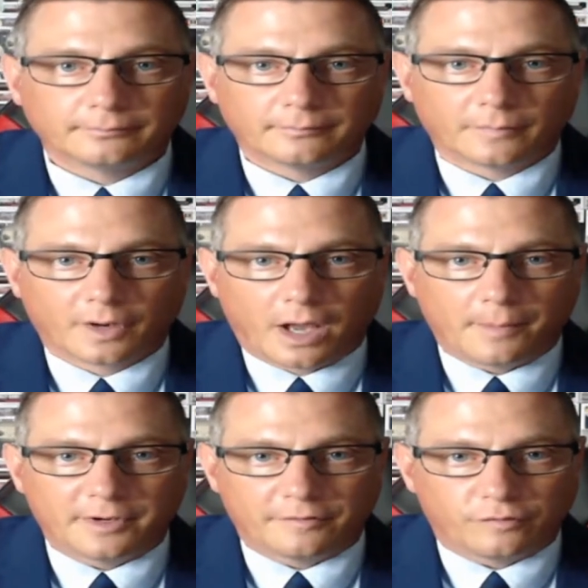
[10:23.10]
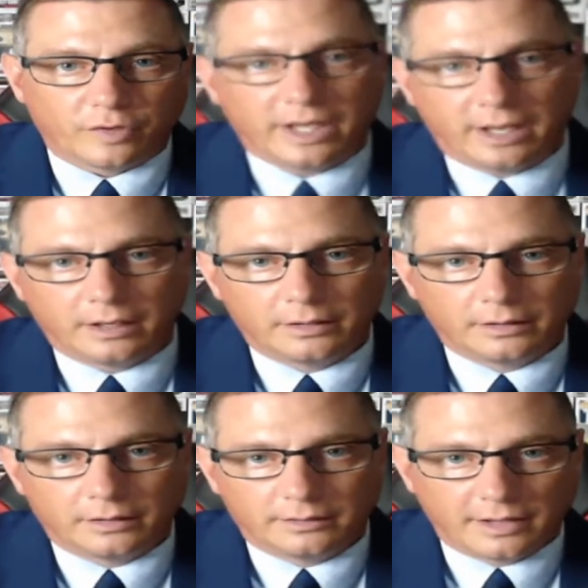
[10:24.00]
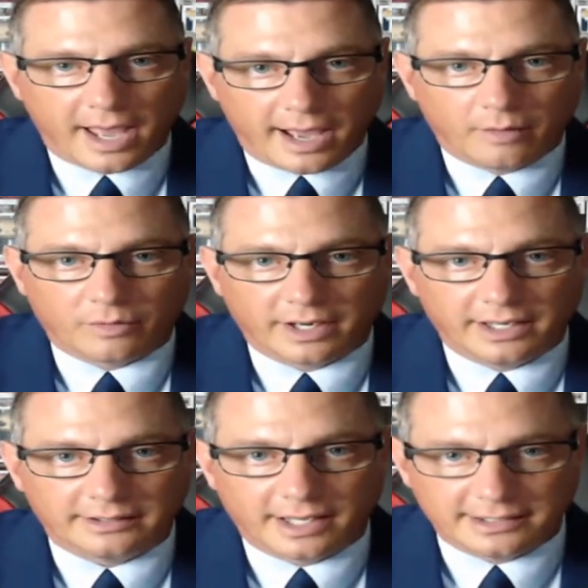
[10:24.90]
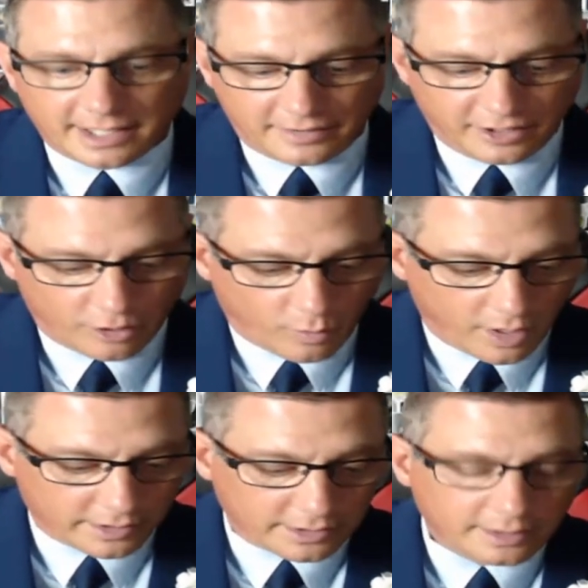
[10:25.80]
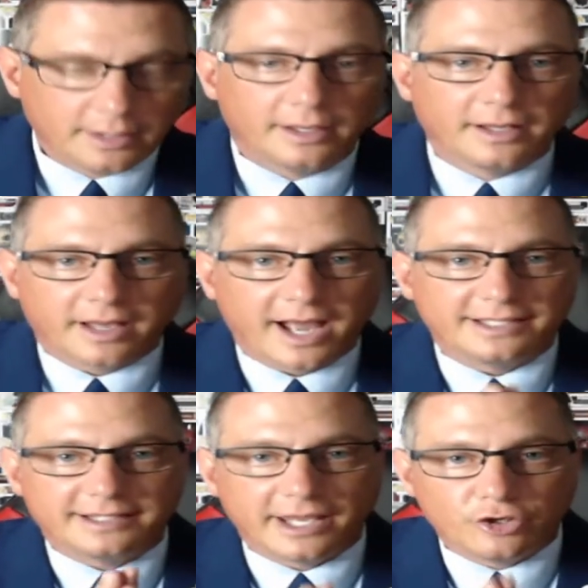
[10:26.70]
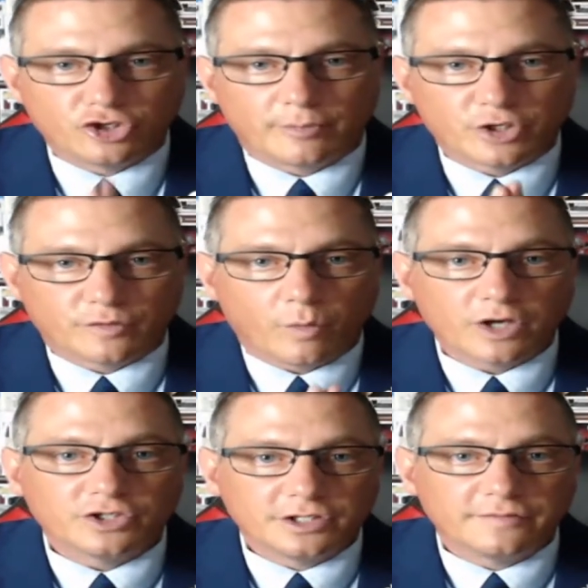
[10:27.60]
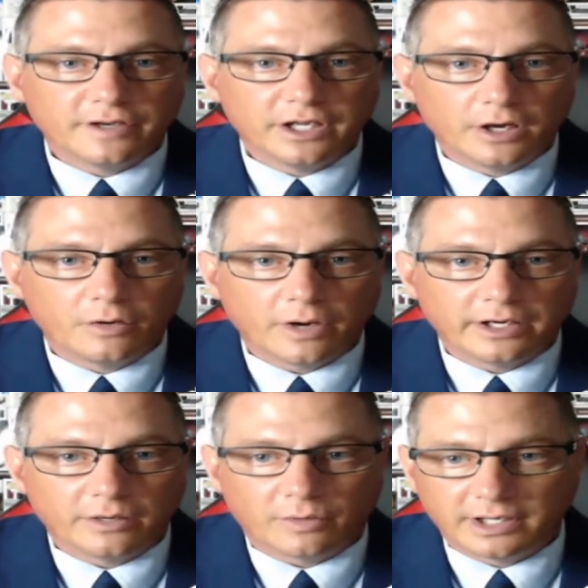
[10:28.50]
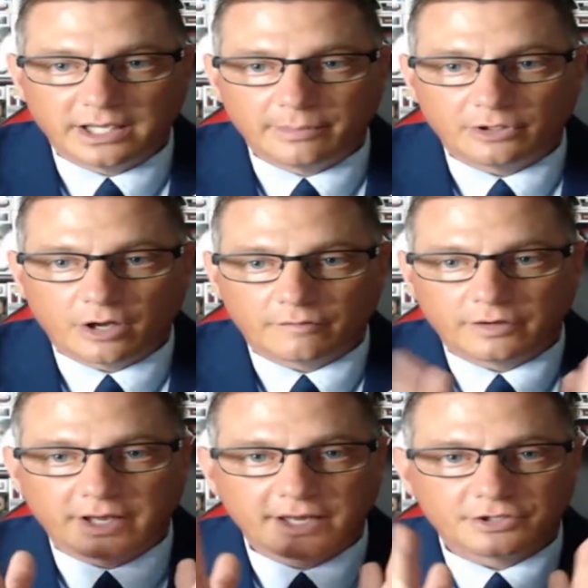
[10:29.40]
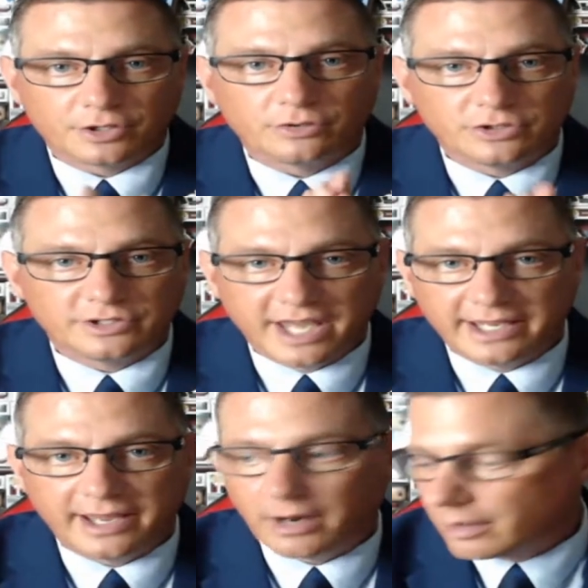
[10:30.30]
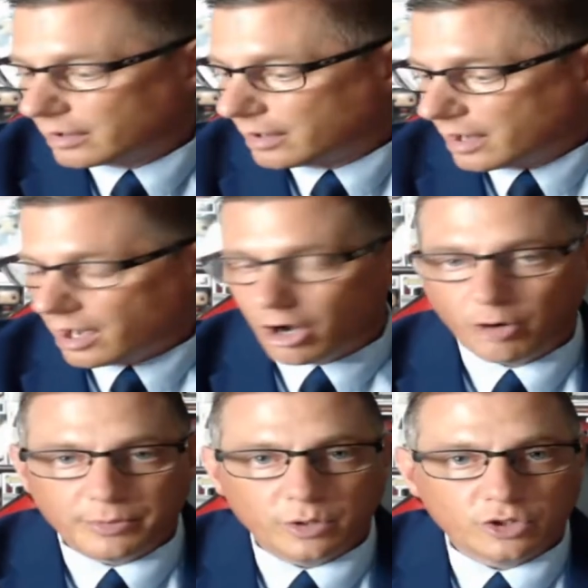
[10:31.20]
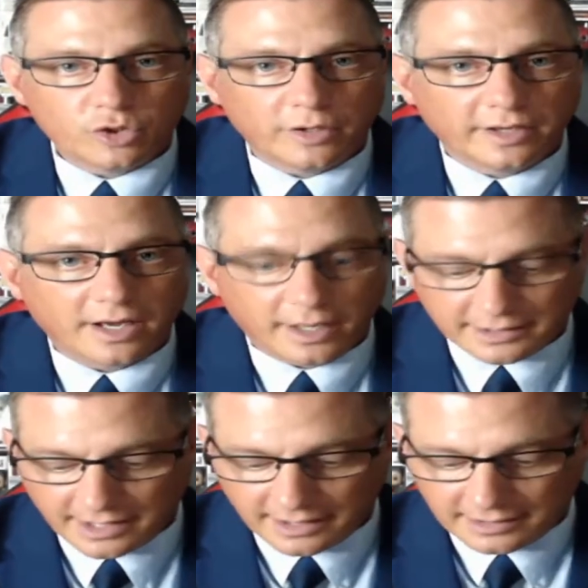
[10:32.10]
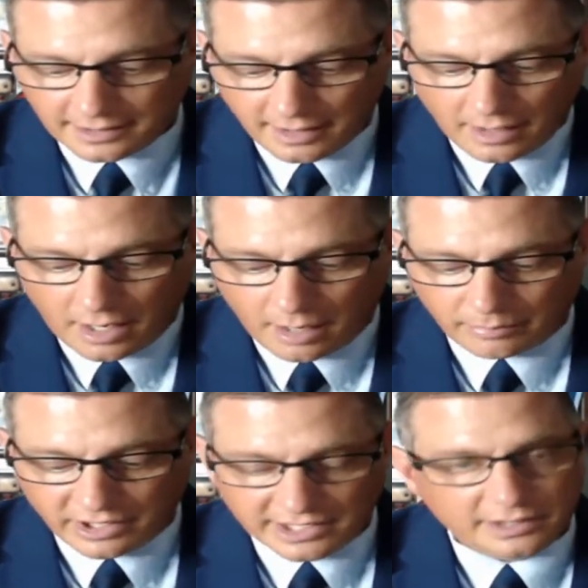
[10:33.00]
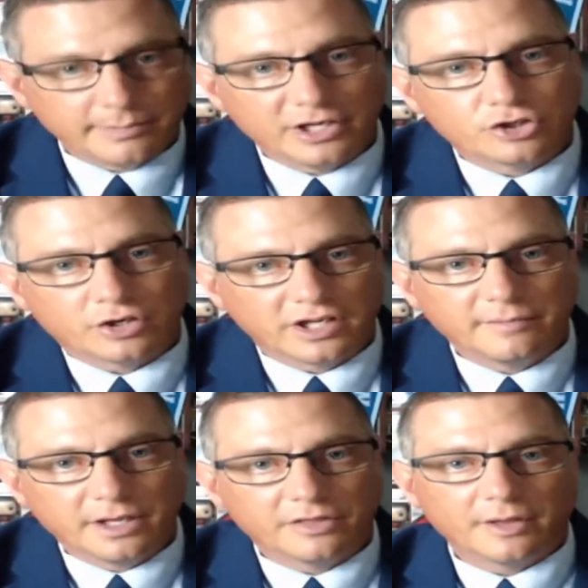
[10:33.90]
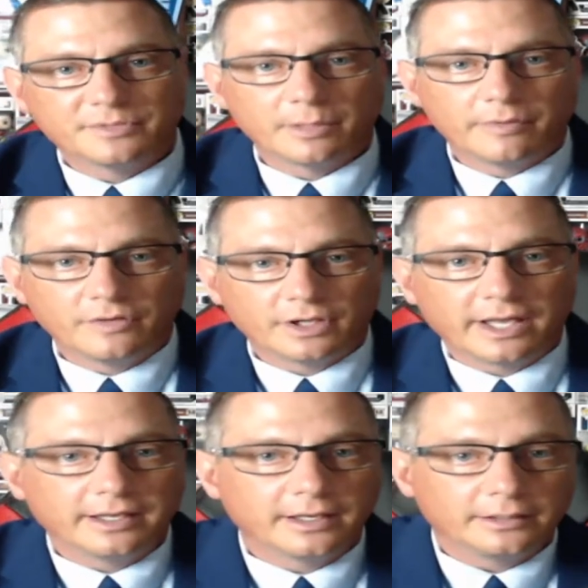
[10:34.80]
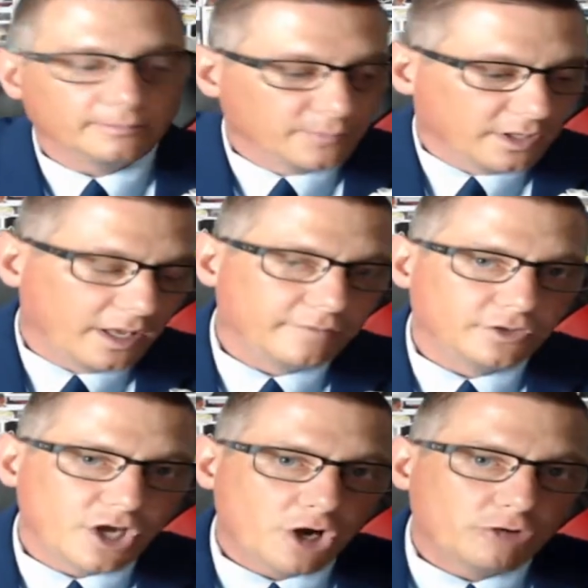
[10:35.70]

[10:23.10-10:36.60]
going to freak out when I get that Death Eater wand. Guys, thank you so much for watching this video. I didn't want to keep it long for you guys, so take care. I hope you enjoyed the content. Please make sure to give me a thumbs up if you like it. If you don't,